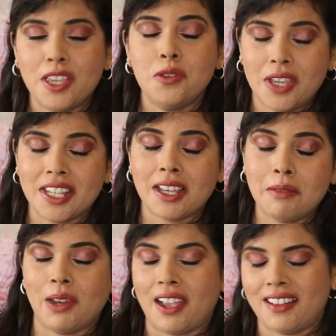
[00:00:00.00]
you get a
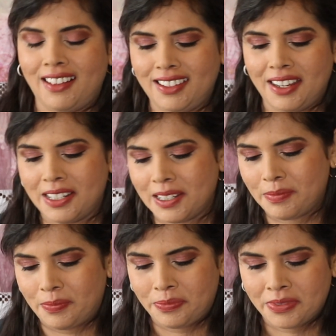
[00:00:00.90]
black eyeliner.
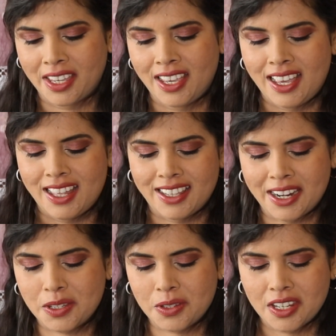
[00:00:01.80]
The
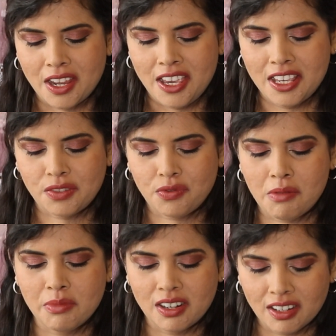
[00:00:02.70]
next is
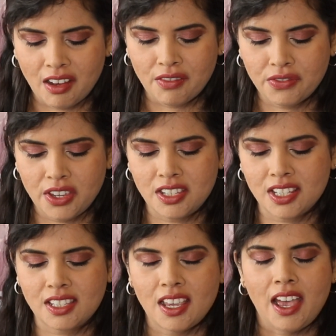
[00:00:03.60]
from Glov. It
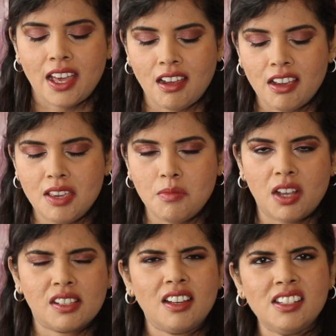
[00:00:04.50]
is an eye
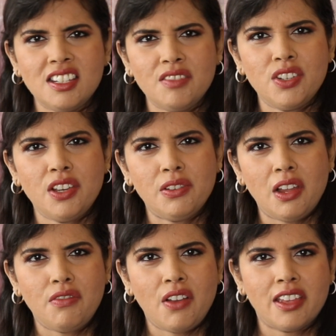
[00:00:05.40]
mask. I didn't even
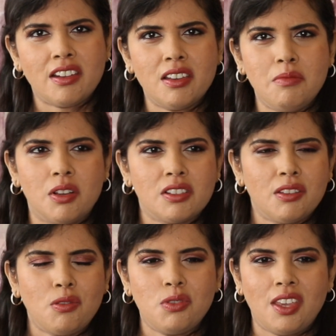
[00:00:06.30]
know Glov had eye masks. I
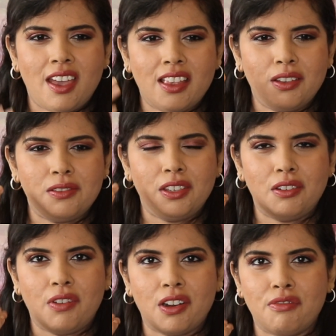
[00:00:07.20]
thought they had those, you
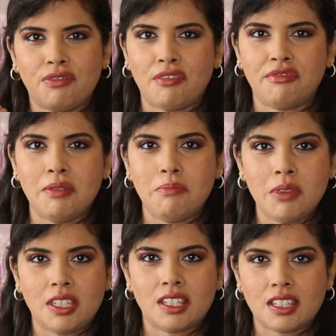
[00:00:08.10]
know, very fluffy
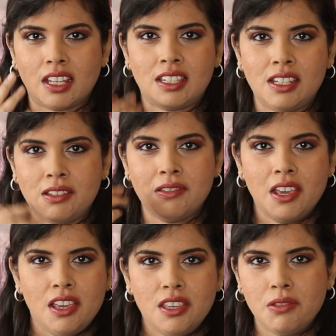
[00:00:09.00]
mitts that you
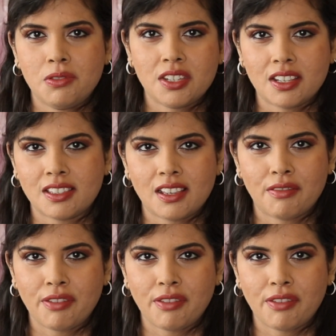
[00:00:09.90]
used as uh,